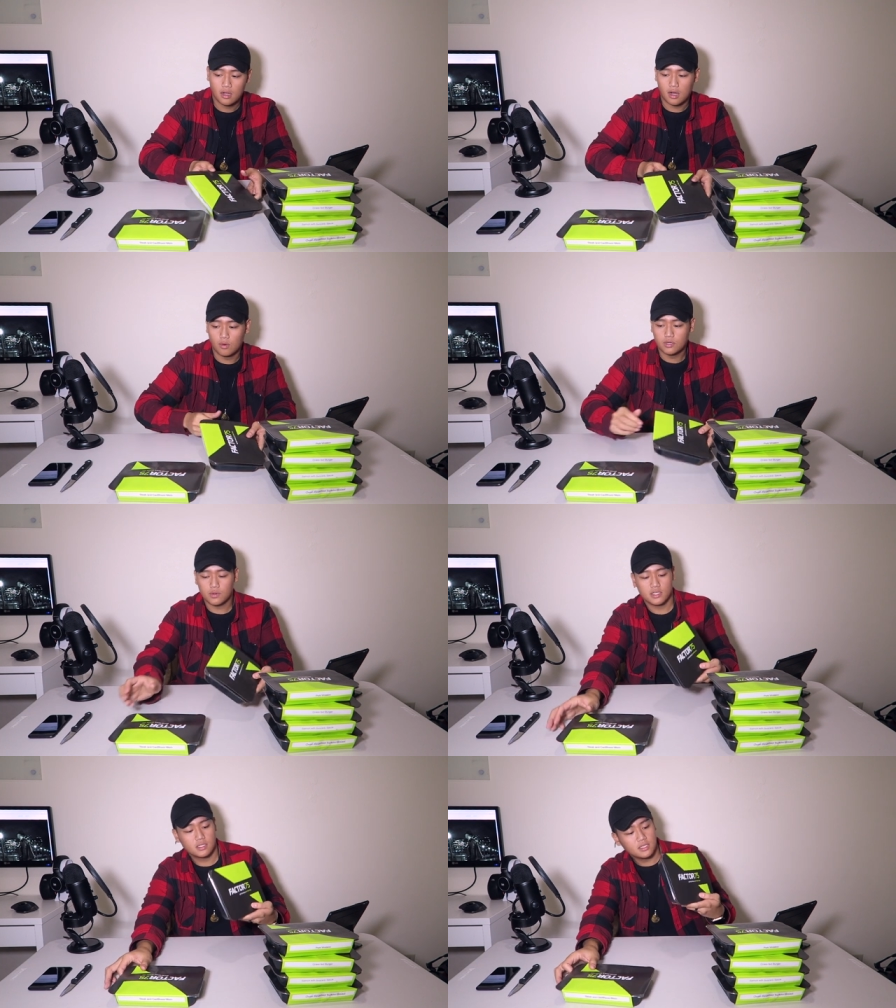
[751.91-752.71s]
Alright, which
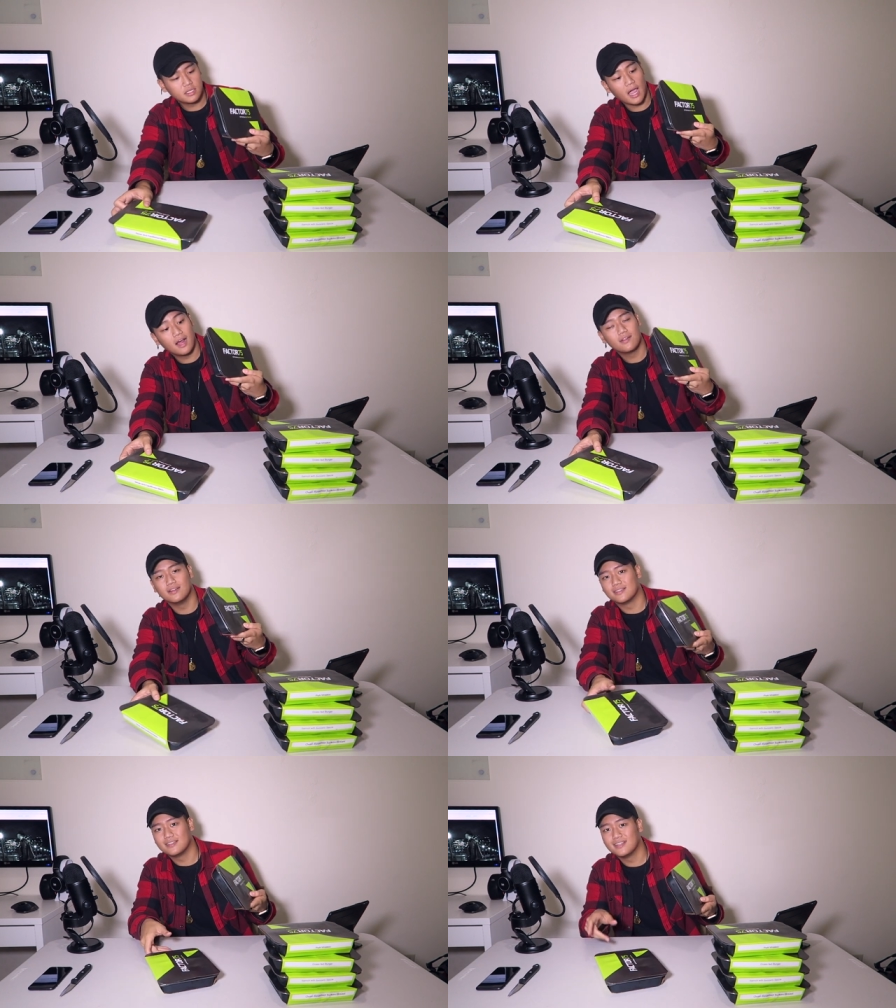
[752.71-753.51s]
one has the least
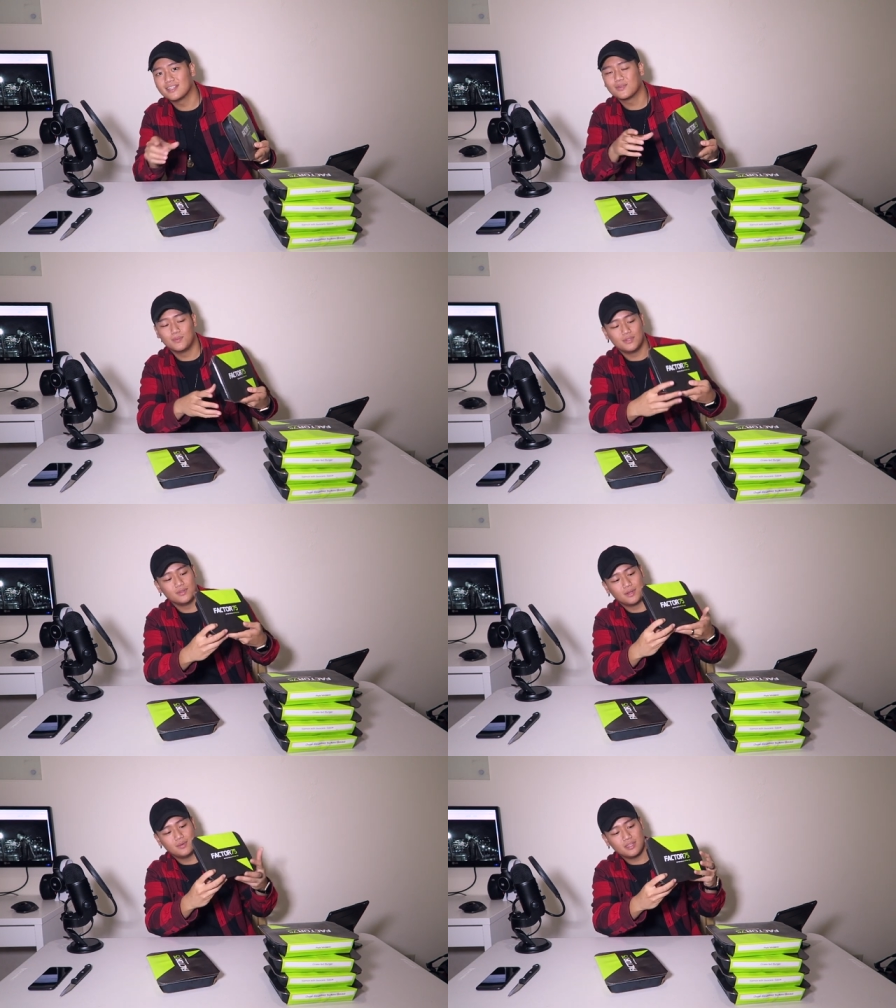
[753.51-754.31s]
calories? See, that's what I'm gonna
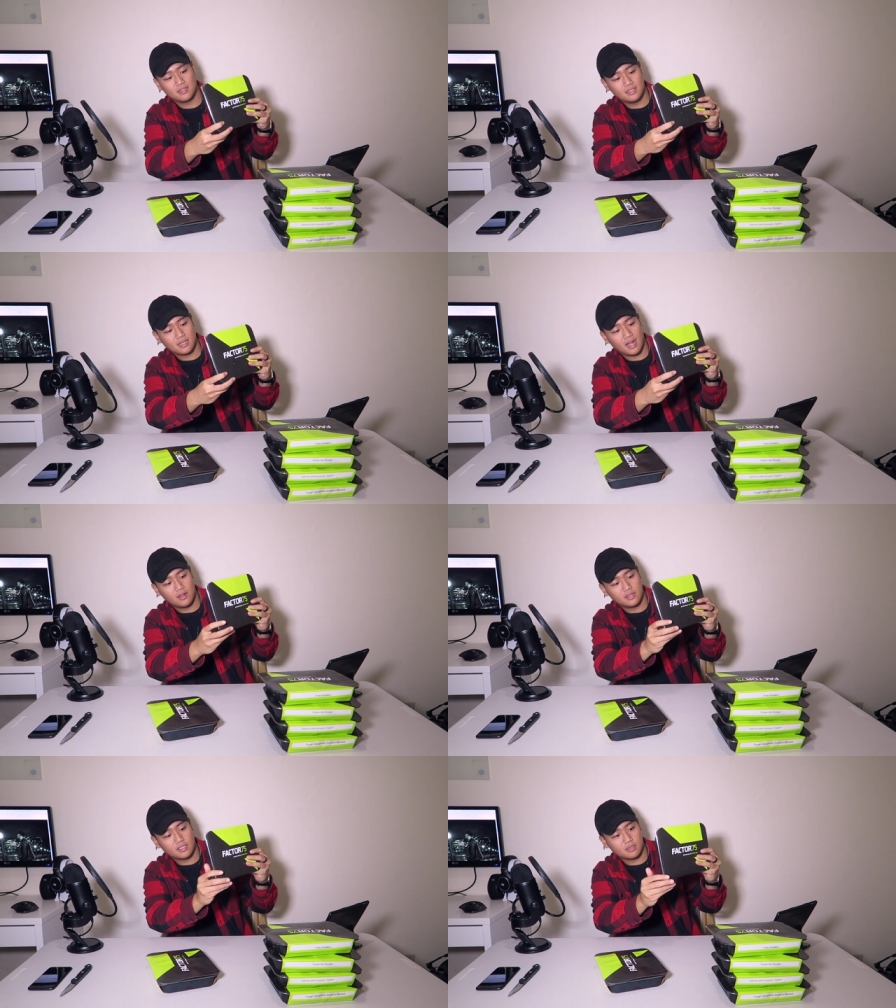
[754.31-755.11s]
do. I'm gonna eat the least
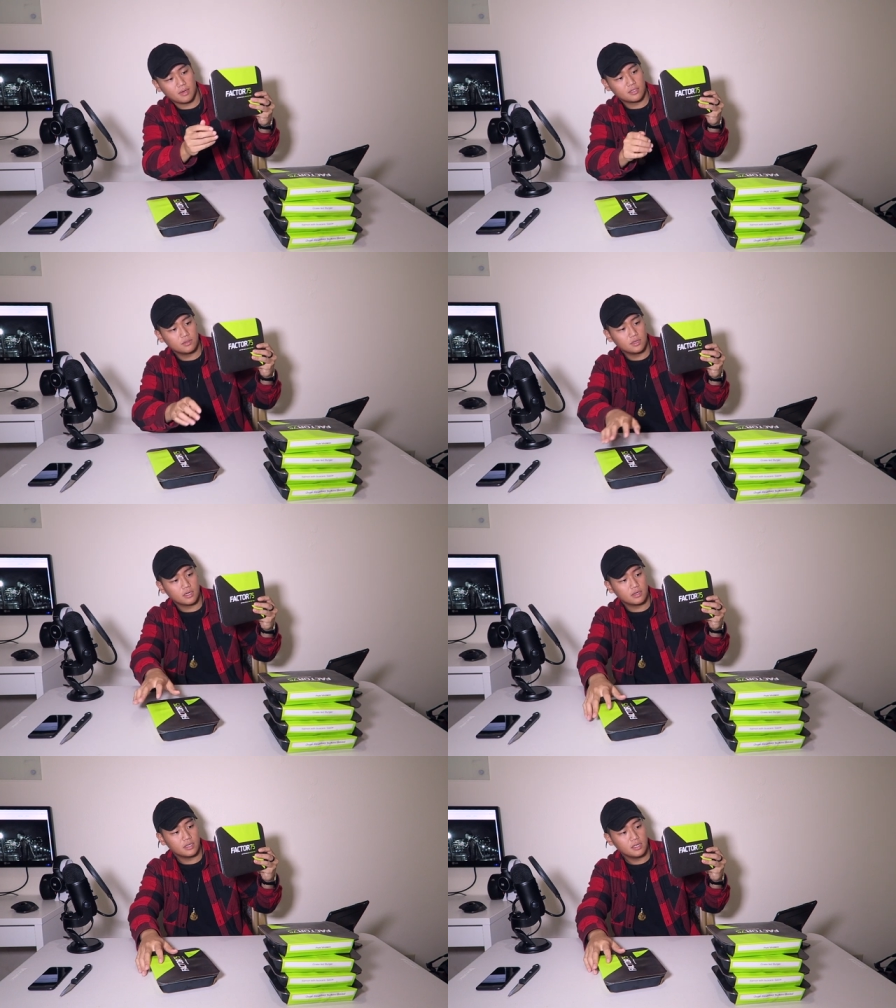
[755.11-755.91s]
calories because I'm not too
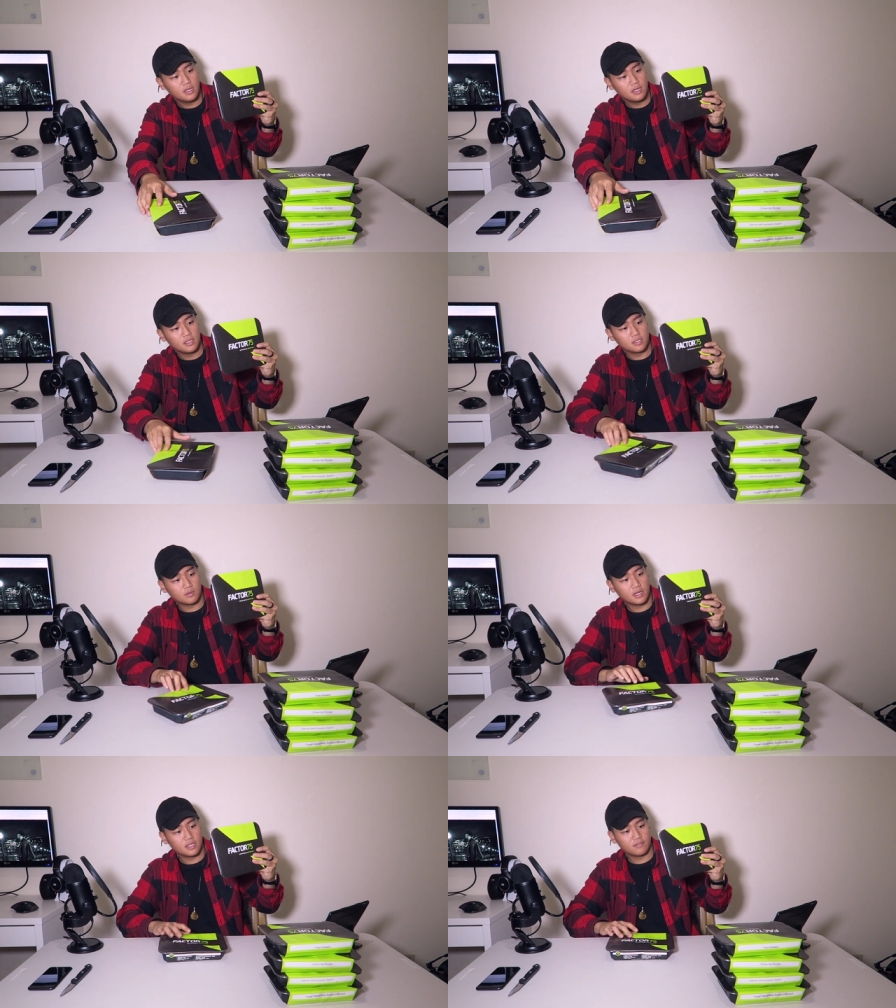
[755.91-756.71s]
hungry. This
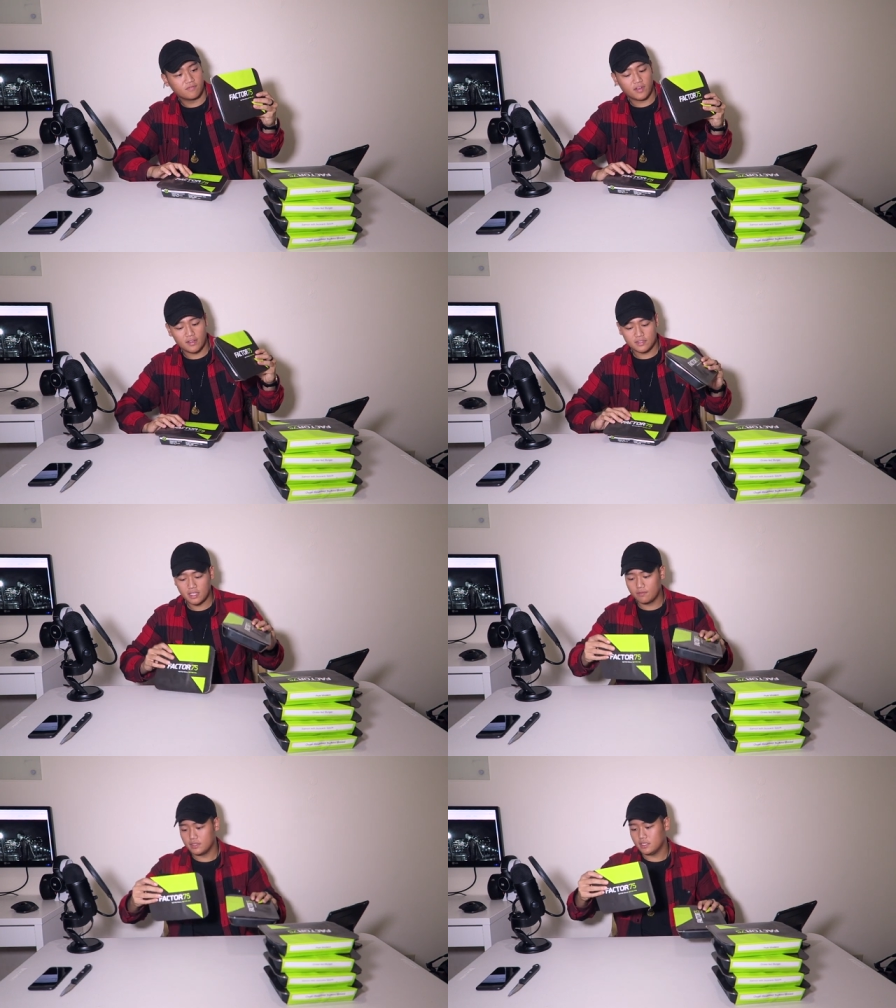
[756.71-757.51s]
one has
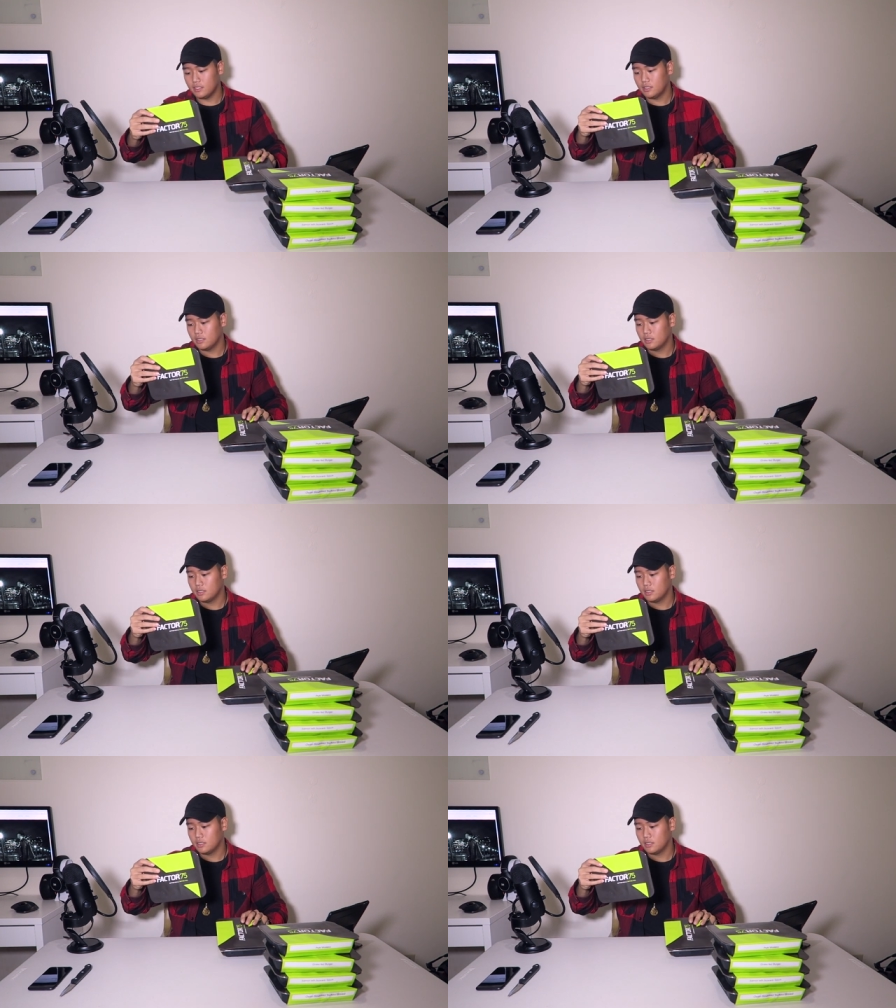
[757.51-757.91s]
570,